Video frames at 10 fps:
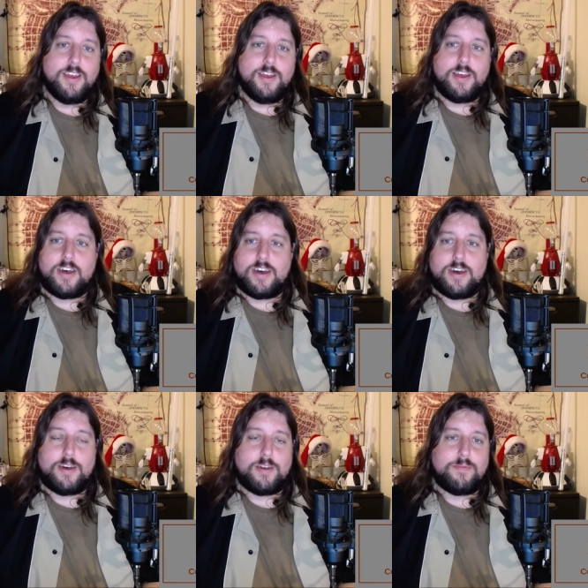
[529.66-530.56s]

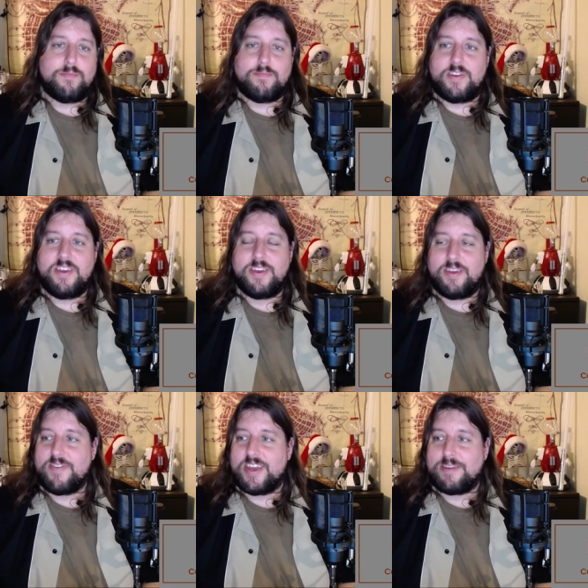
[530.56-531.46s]
Uh,
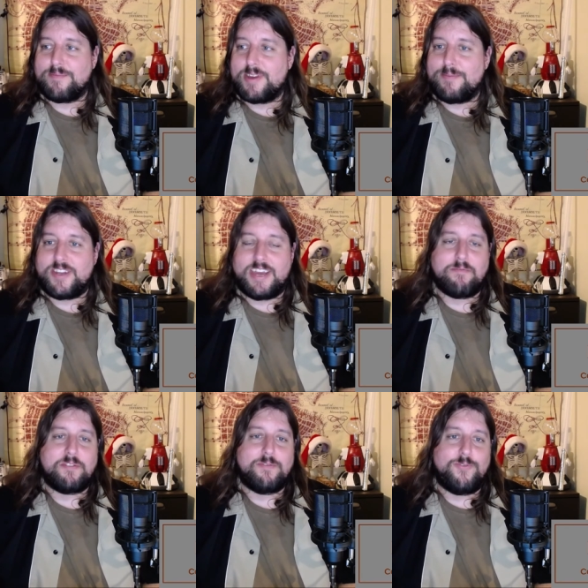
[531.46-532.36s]
if I'm coming down
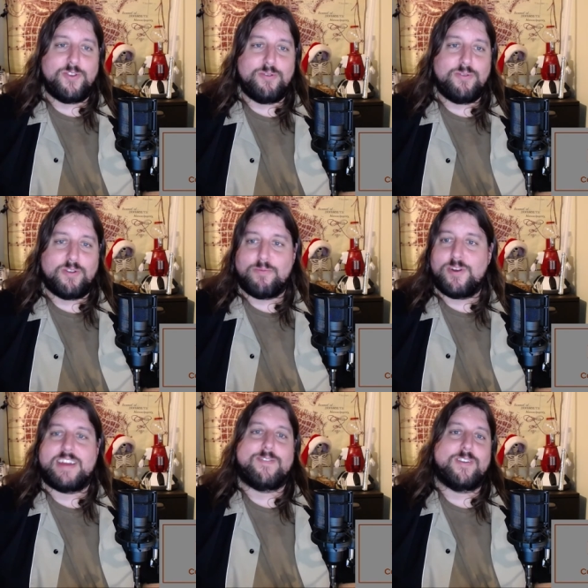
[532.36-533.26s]
with the flu or
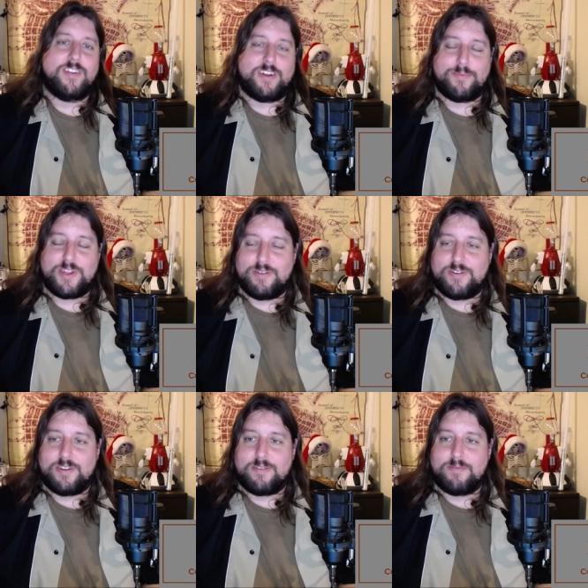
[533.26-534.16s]
whatever, I'll be doing
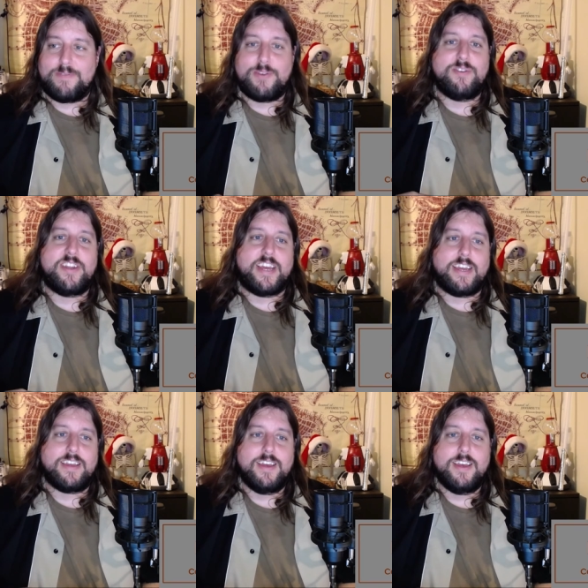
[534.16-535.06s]
a review a day,